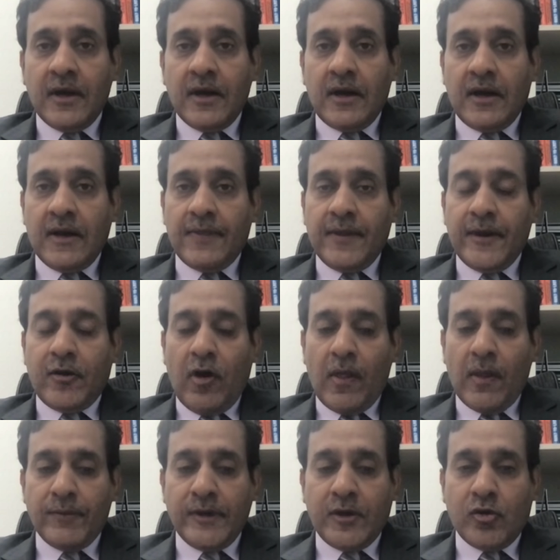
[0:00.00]
the
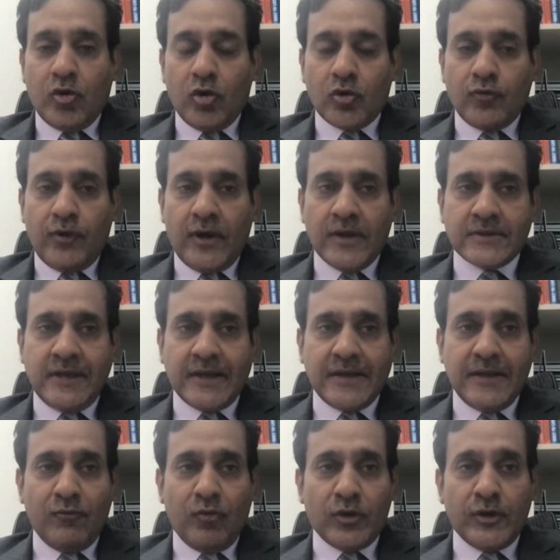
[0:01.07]
economic growth was, I
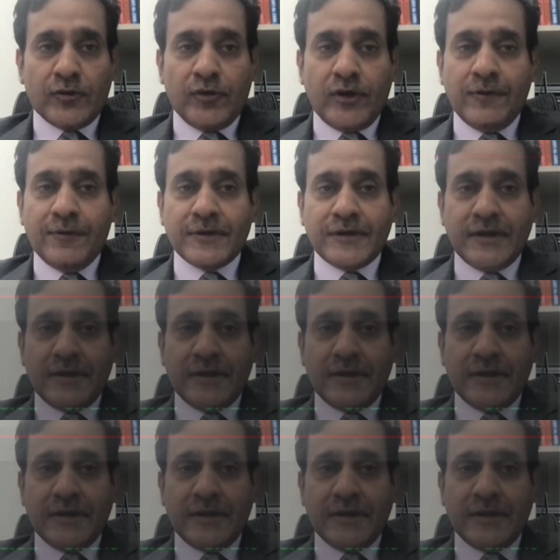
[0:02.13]
think, more than 20%